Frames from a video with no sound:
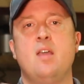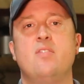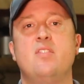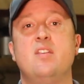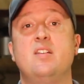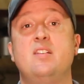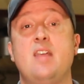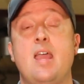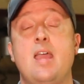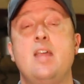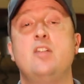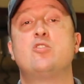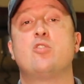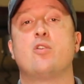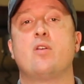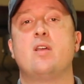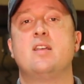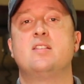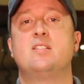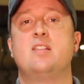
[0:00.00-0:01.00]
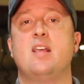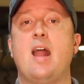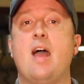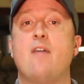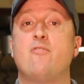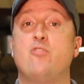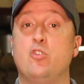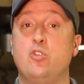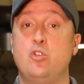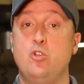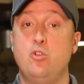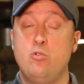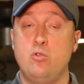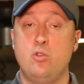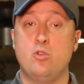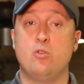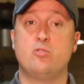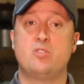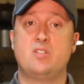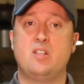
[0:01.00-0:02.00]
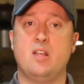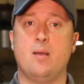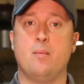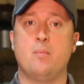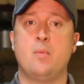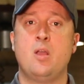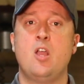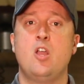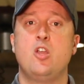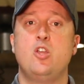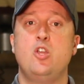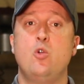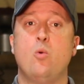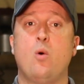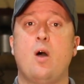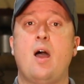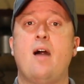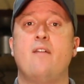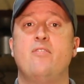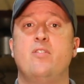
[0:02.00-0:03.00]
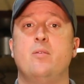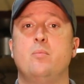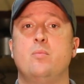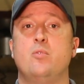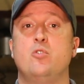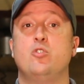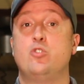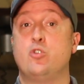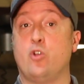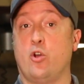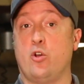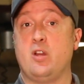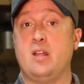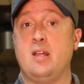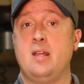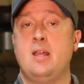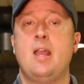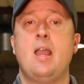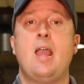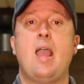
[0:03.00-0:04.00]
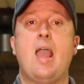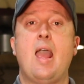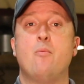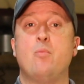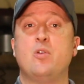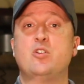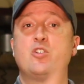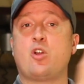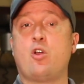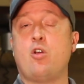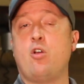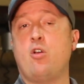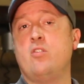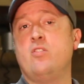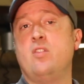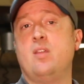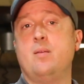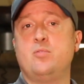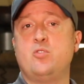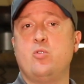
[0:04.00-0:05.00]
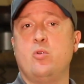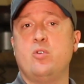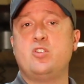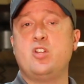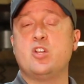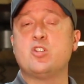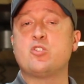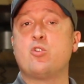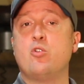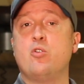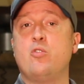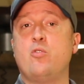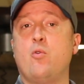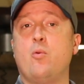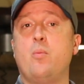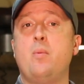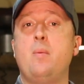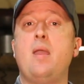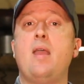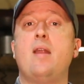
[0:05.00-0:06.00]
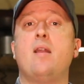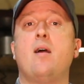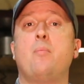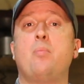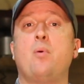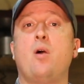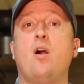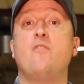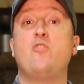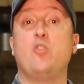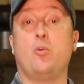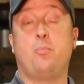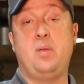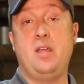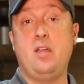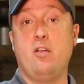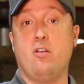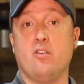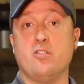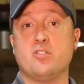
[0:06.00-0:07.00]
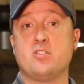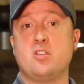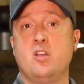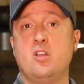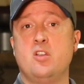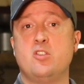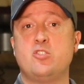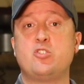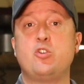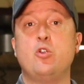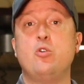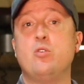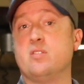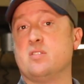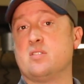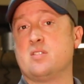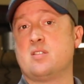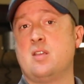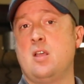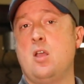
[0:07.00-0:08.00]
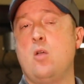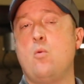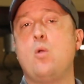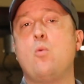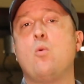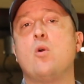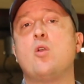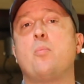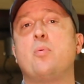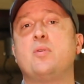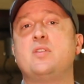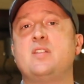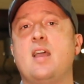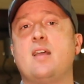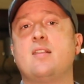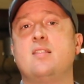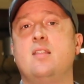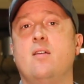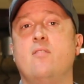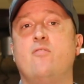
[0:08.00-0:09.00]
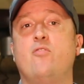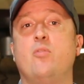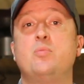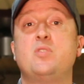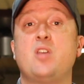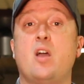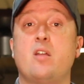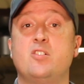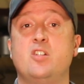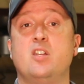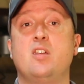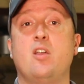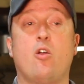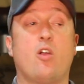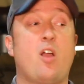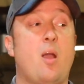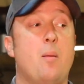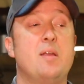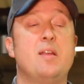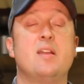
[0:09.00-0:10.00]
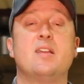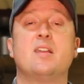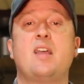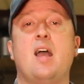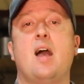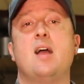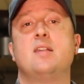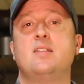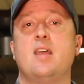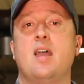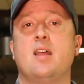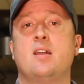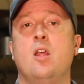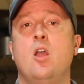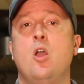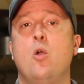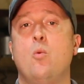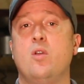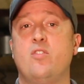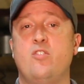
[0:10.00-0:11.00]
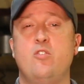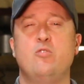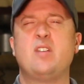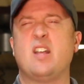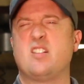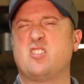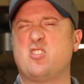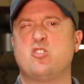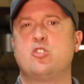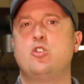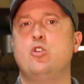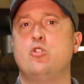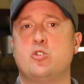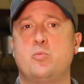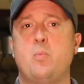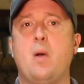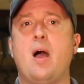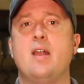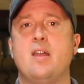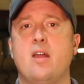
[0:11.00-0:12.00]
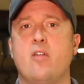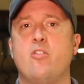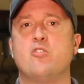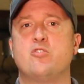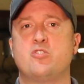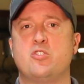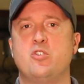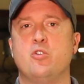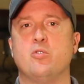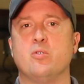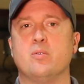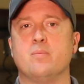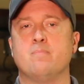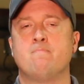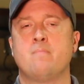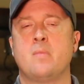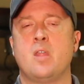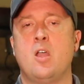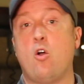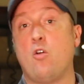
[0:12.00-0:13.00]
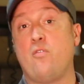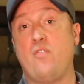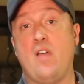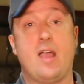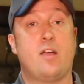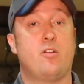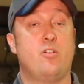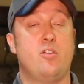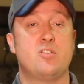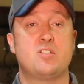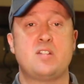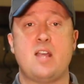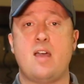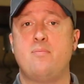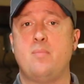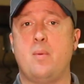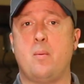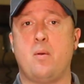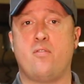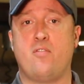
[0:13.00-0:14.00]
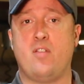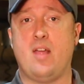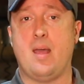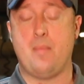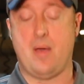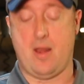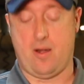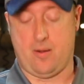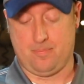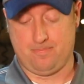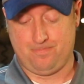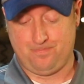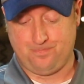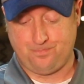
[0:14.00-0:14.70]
The danger is that after you use them, you will have them dirty and return them to a dish crew that will be made up of your peers, students. We want to protect them from touching or coming into contact with utensils used by another student, or faculty or staff member for that matter.